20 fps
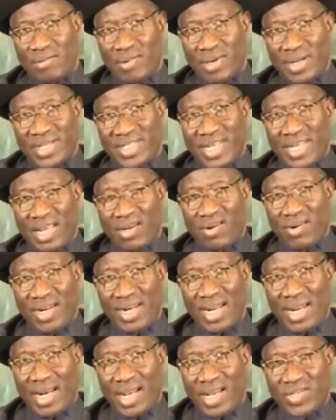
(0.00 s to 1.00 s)

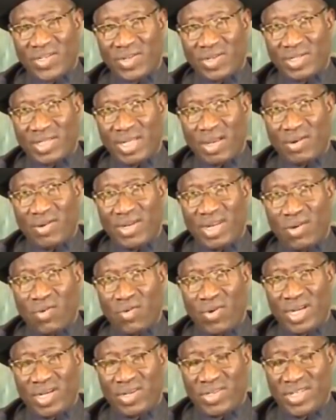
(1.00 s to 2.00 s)
rescheduling elections, I wouldn't
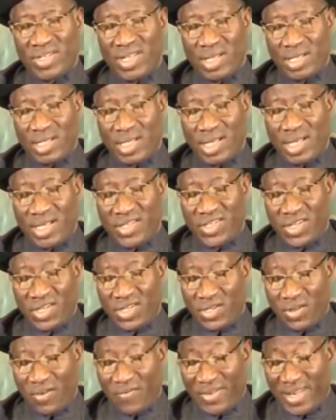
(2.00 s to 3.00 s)
want to say
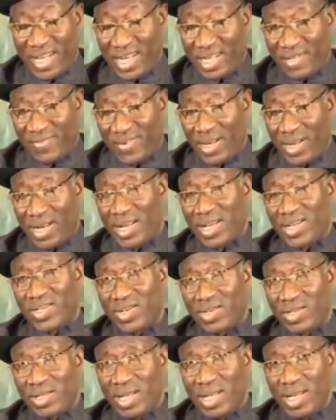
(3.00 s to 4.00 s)
change of date for
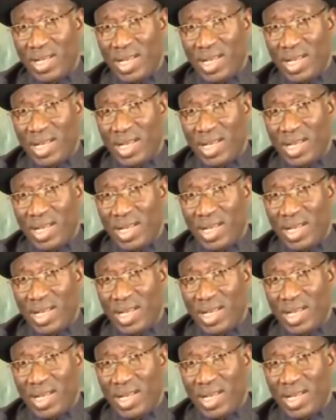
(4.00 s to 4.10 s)
election.